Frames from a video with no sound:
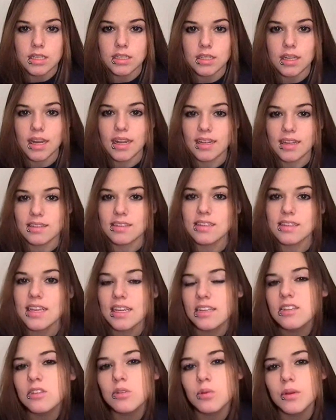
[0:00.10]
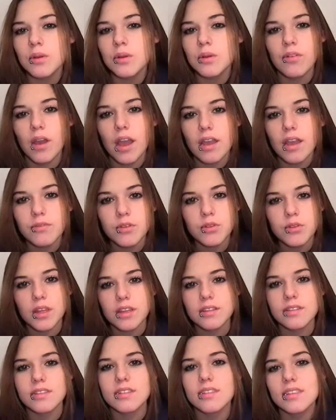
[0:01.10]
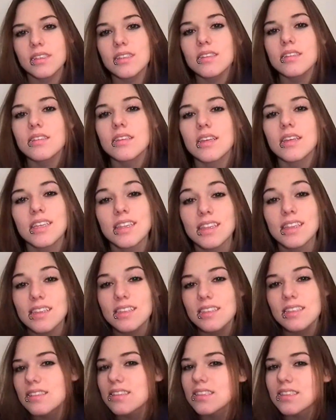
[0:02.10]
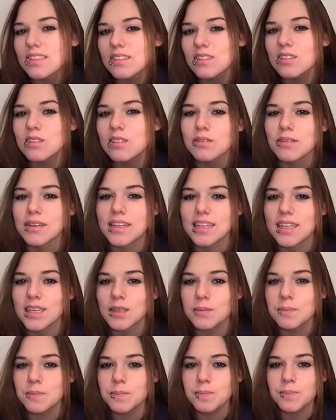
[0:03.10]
Today is 10/25/2006, and this is Scriggity.